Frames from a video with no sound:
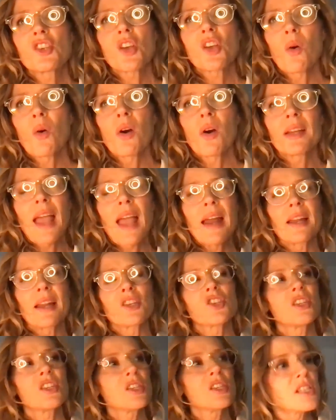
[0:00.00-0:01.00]
so
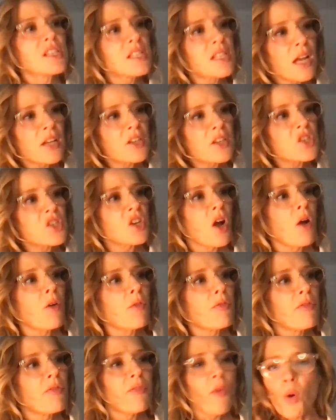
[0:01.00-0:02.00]
organic. She's such a
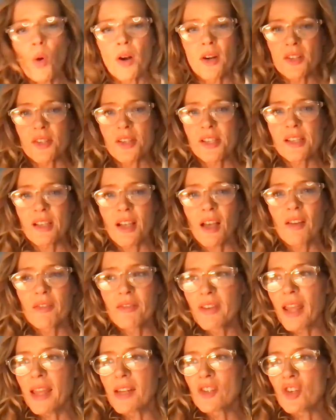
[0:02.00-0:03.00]
force
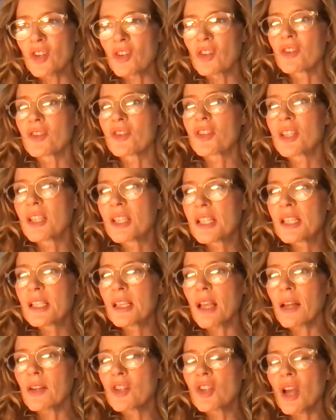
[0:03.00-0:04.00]
of nature. She's
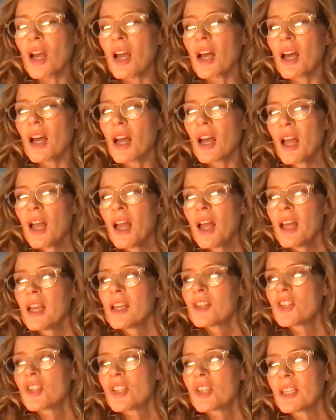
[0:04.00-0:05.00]
such a,
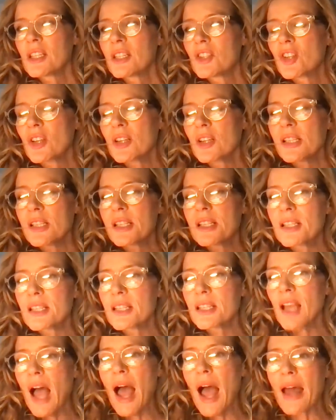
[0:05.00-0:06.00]
she just,
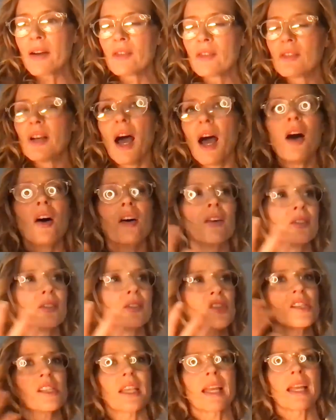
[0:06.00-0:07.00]
I don't know.
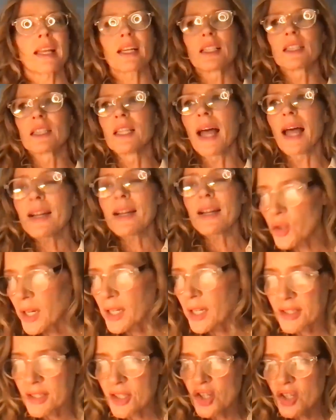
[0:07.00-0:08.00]
She's like
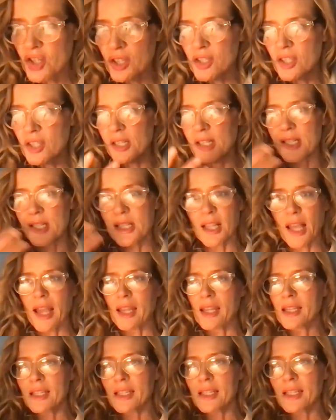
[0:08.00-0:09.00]
electric. She just
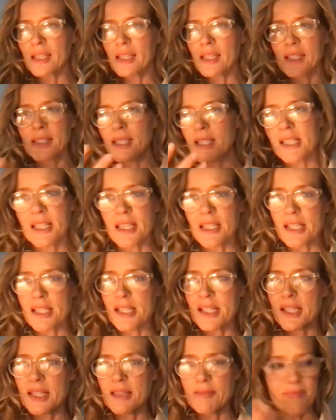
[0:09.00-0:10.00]
like is
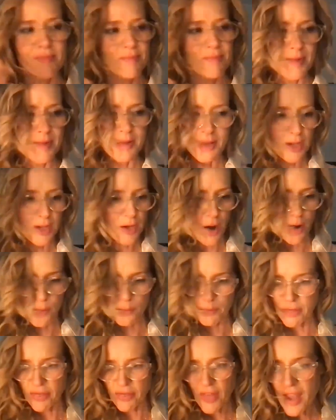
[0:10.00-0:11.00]
this, you
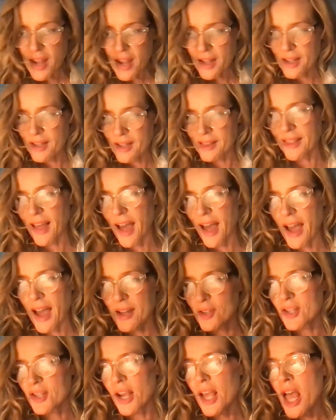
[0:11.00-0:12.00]
know, thing
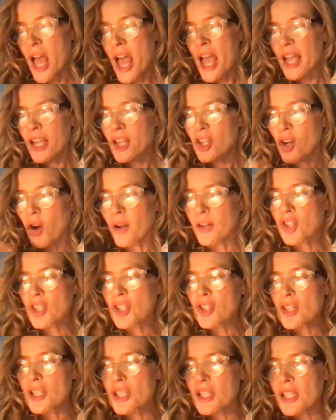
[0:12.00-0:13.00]
that you just, you know, and
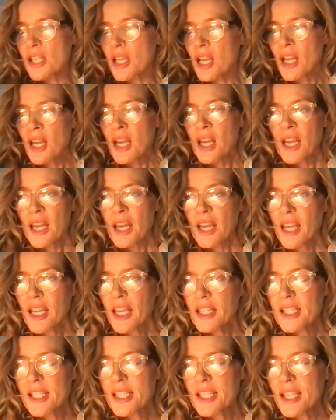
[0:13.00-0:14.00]
she just,
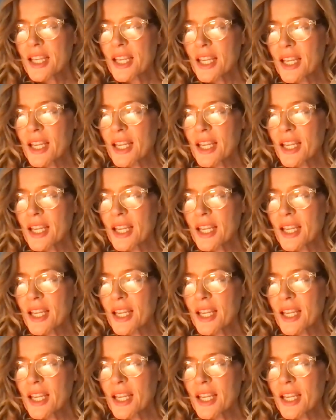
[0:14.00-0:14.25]
it's